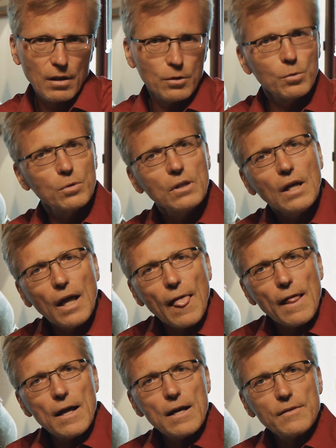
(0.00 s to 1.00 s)
Well,
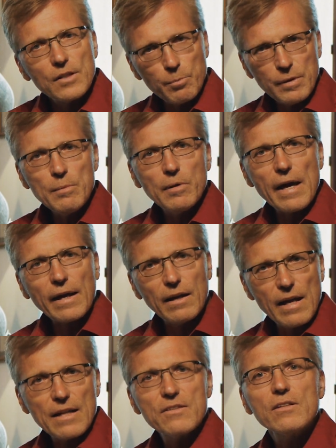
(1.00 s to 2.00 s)
the Bible
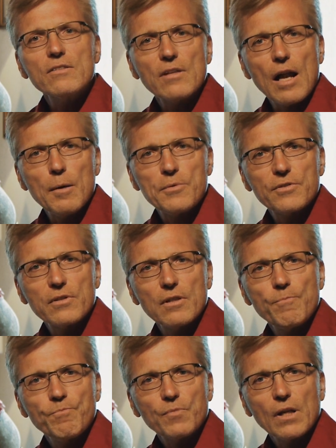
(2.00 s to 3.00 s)
explains itself.
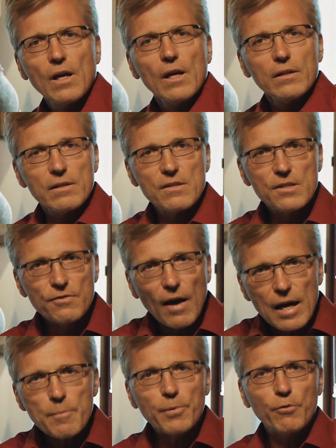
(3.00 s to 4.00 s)
The
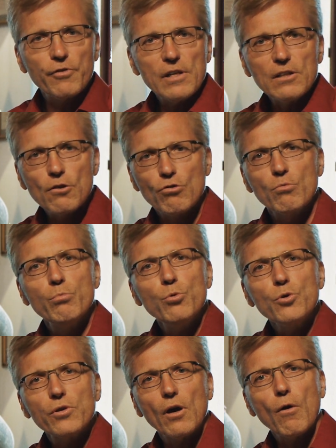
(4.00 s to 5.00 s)
prophetic book
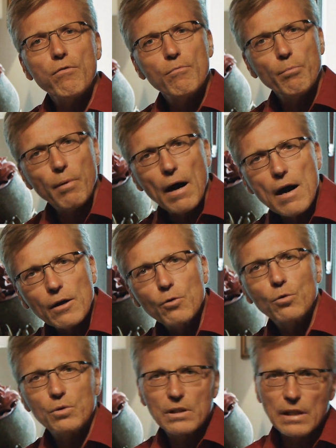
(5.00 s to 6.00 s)
of Daniel and